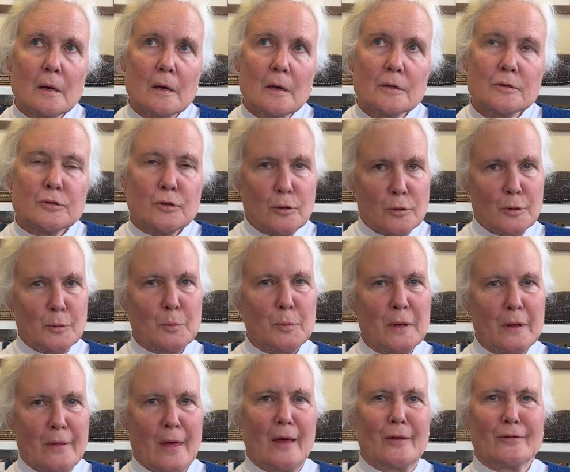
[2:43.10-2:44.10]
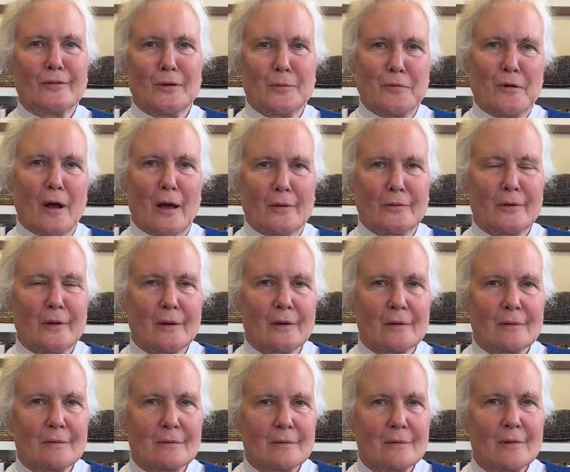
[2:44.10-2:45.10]
shouldn't be that
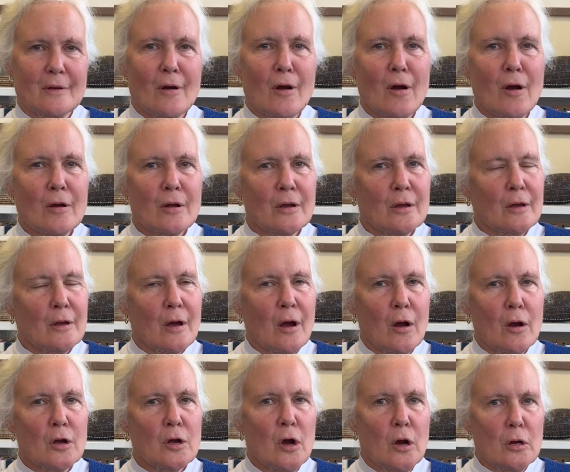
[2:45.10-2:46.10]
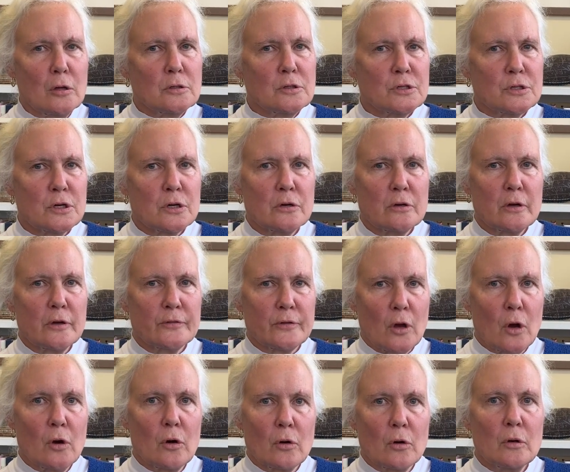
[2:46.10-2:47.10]
surprising. Our culture as a
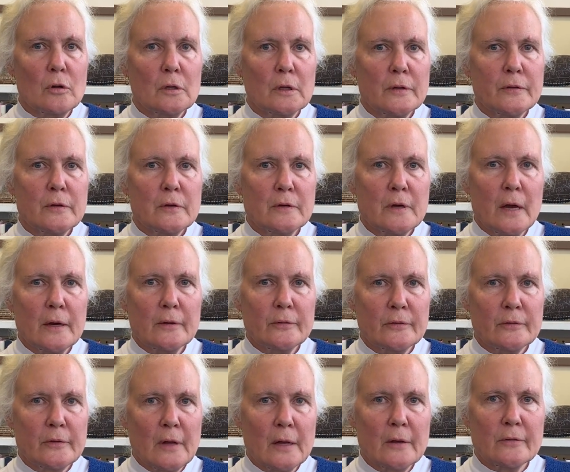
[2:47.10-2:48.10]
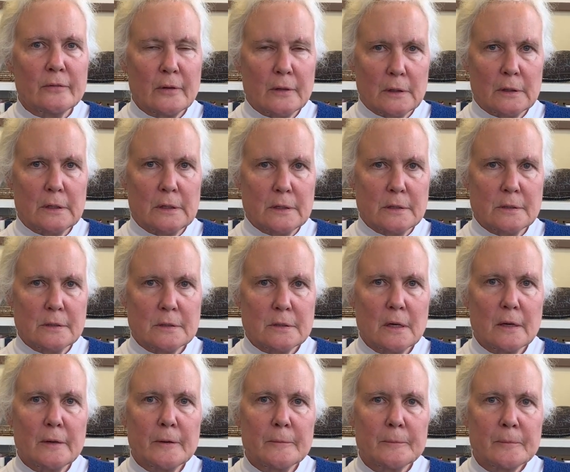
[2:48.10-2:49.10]
whole, in the United States at least,
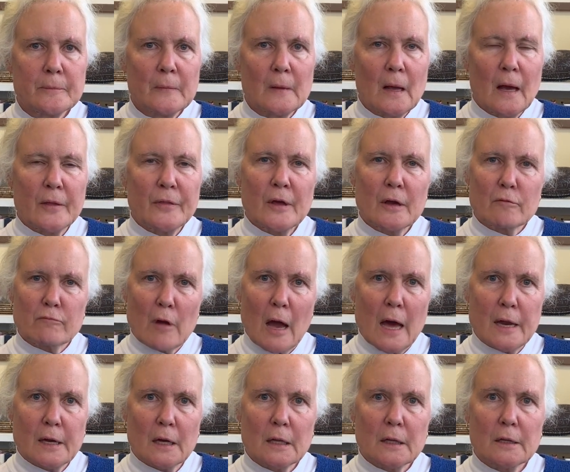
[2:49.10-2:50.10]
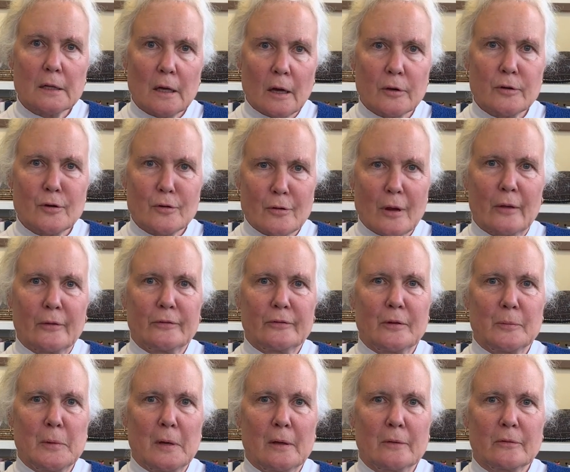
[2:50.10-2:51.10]
I think radically
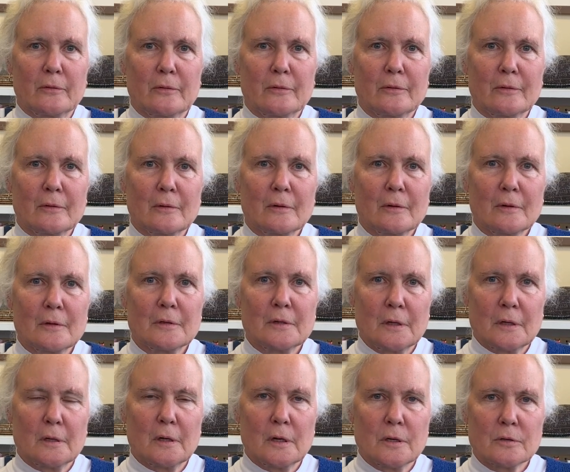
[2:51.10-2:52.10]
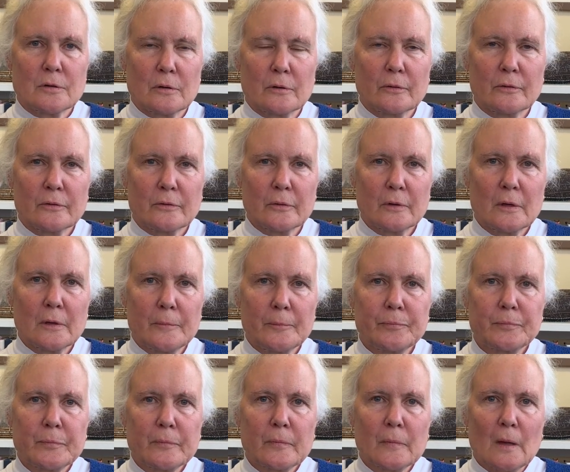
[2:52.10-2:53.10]
underestimates teenagers.
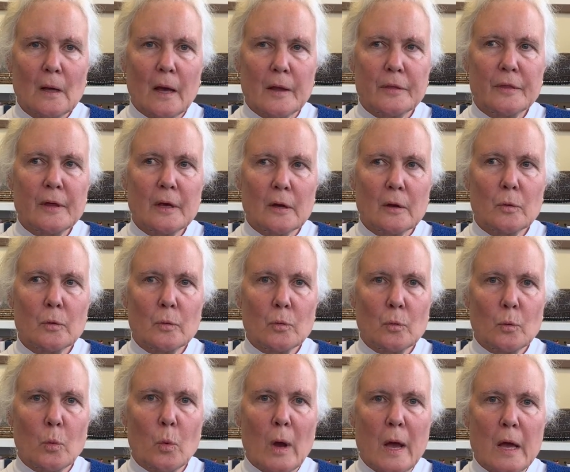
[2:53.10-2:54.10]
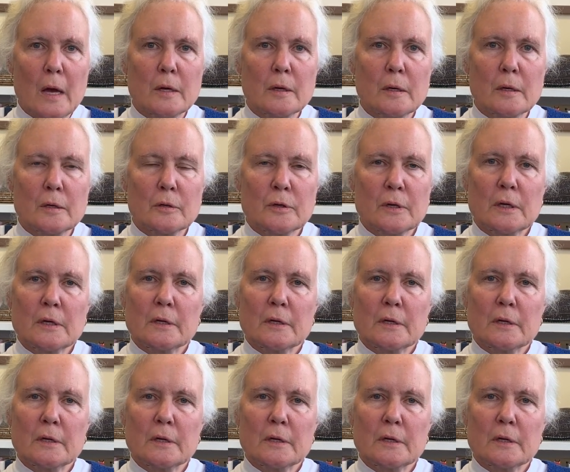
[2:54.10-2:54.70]
I think when